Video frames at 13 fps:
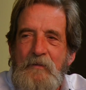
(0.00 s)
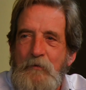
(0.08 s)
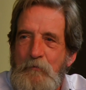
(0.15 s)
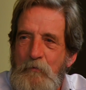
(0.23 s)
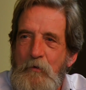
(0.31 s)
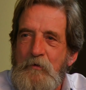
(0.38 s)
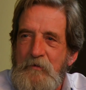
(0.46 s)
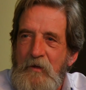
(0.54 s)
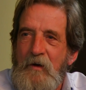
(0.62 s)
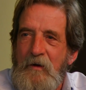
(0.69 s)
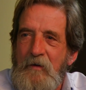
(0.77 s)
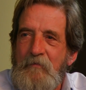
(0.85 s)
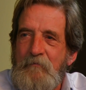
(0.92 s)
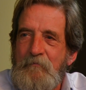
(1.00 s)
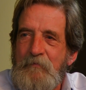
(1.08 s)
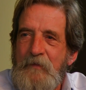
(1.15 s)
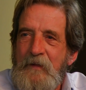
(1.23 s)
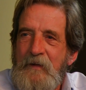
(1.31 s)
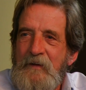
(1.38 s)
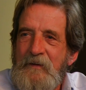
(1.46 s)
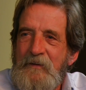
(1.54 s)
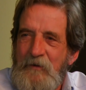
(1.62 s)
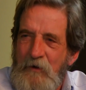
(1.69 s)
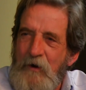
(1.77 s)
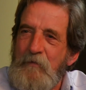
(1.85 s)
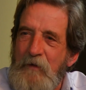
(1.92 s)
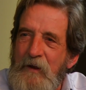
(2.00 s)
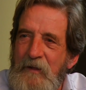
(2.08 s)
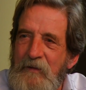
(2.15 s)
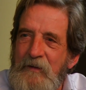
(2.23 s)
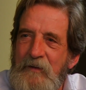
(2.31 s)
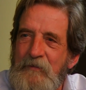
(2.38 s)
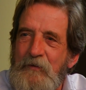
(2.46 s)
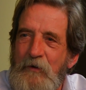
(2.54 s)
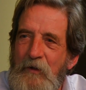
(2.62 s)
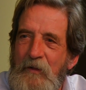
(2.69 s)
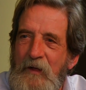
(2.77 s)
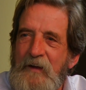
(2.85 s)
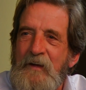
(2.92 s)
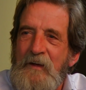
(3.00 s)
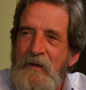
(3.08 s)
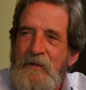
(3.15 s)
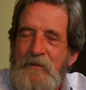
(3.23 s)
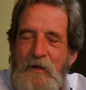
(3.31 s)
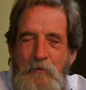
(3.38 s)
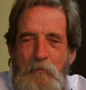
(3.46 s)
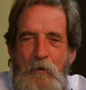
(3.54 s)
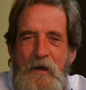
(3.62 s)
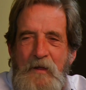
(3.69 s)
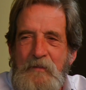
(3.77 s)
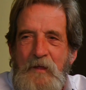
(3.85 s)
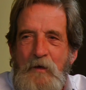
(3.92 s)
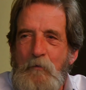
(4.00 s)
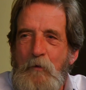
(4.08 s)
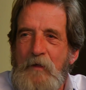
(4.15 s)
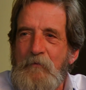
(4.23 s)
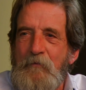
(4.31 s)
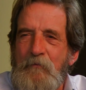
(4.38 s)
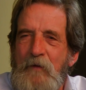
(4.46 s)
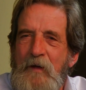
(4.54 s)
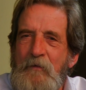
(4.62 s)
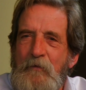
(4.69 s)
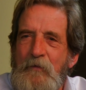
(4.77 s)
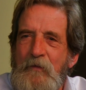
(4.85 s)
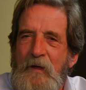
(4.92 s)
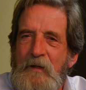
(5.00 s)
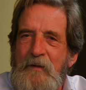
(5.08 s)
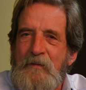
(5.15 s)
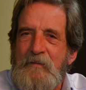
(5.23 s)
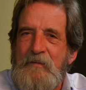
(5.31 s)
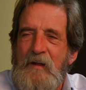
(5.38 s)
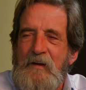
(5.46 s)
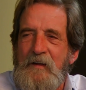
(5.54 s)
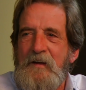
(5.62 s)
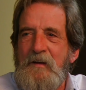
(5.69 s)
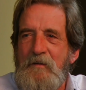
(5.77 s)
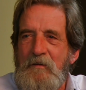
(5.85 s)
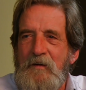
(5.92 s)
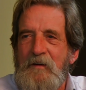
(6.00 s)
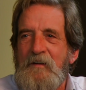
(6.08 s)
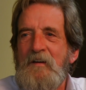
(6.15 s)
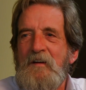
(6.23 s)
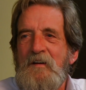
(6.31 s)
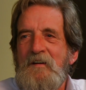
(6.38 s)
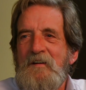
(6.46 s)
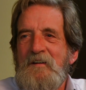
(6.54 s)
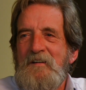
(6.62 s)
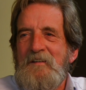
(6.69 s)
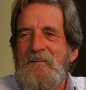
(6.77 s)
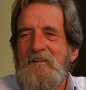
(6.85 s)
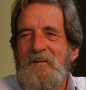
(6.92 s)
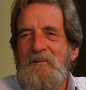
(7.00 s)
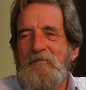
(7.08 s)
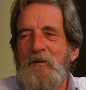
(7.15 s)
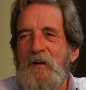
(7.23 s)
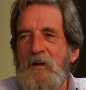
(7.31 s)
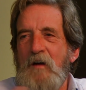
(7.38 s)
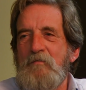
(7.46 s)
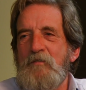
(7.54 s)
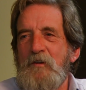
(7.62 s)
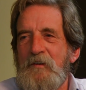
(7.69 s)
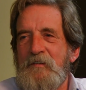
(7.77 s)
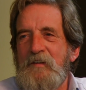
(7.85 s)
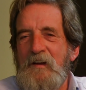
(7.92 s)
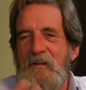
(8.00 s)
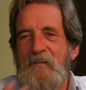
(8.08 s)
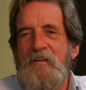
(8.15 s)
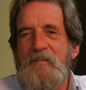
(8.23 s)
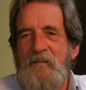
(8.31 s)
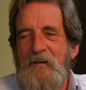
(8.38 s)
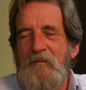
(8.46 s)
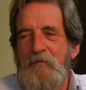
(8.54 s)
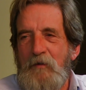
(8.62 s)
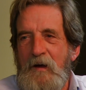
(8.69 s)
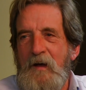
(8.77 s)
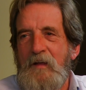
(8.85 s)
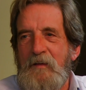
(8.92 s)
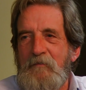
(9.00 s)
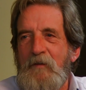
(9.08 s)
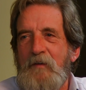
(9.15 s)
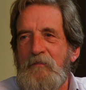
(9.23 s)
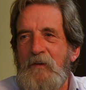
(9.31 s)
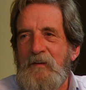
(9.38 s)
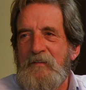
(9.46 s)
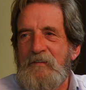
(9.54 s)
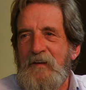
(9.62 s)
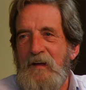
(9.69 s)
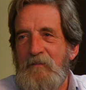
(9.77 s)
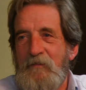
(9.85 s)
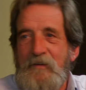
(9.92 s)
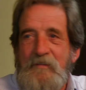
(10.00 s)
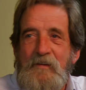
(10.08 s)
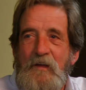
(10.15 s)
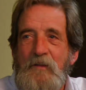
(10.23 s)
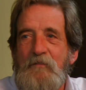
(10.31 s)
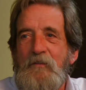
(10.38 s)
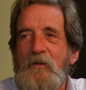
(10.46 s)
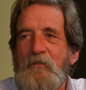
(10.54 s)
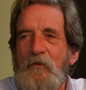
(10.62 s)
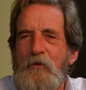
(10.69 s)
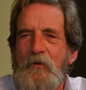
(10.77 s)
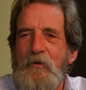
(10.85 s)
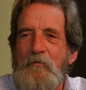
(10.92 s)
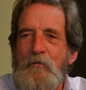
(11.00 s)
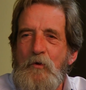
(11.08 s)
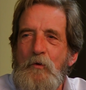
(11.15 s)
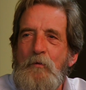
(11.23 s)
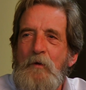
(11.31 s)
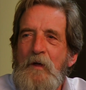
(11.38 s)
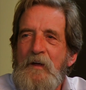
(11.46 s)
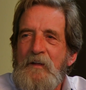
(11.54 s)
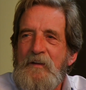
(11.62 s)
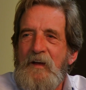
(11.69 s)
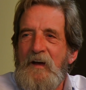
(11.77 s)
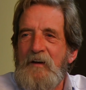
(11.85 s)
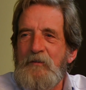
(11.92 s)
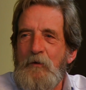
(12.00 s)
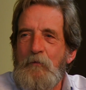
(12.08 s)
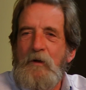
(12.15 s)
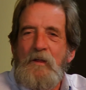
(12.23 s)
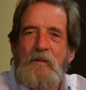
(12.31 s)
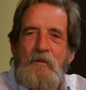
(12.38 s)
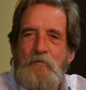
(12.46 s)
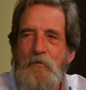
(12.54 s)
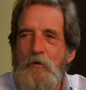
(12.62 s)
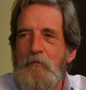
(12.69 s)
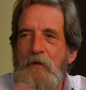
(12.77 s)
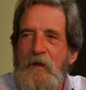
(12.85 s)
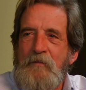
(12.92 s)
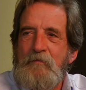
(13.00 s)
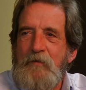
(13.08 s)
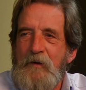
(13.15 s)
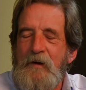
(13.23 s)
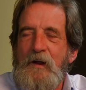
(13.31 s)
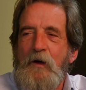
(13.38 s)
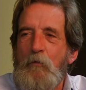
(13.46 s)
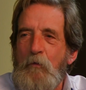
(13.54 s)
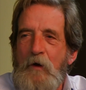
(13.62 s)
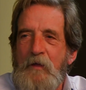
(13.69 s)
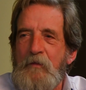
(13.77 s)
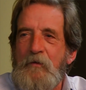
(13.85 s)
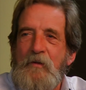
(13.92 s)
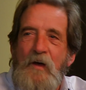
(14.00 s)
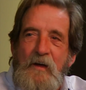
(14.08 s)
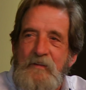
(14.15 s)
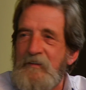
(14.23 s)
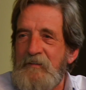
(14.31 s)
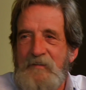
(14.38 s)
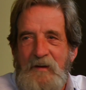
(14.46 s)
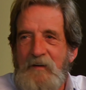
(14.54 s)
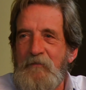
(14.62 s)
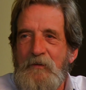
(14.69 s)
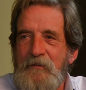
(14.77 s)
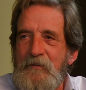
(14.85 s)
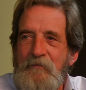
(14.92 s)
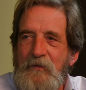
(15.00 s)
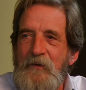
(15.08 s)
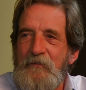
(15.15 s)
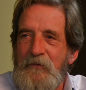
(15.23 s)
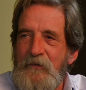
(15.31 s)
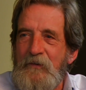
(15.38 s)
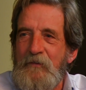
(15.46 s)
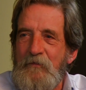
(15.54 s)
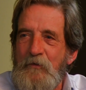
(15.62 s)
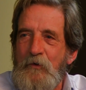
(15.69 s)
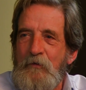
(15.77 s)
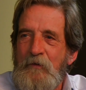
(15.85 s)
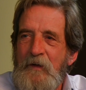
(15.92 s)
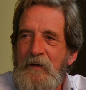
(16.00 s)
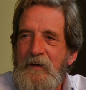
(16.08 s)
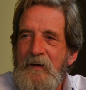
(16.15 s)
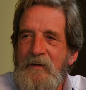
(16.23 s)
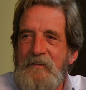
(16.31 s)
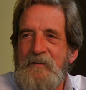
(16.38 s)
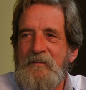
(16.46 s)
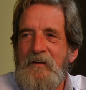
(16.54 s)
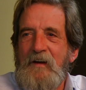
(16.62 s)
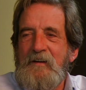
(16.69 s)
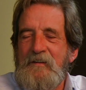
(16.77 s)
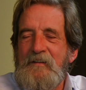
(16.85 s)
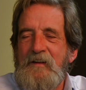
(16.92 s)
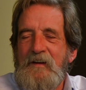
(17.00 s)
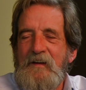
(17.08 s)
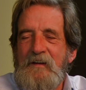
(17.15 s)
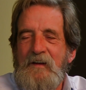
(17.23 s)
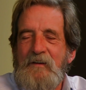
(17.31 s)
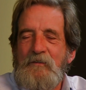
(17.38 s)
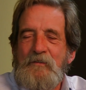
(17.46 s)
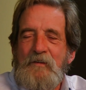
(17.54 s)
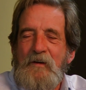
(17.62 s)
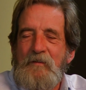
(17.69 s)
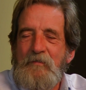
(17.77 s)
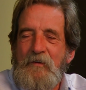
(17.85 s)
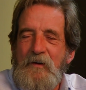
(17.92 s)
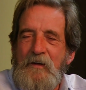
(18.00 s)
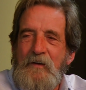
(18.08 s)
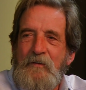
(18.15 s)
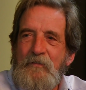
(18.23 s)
at the wrong time. Yeah. You know what I mean? It, it's yeah, sort of yeah. like they went, they went, and and instead of hearing. Uh, recovery instead of listening for how they might be the same as the other people in the room they actually went in the room and figured out why they're not the same as the mm -hmm, people in mm -hmm. the mm-hmm. room and decided that AA was not for them.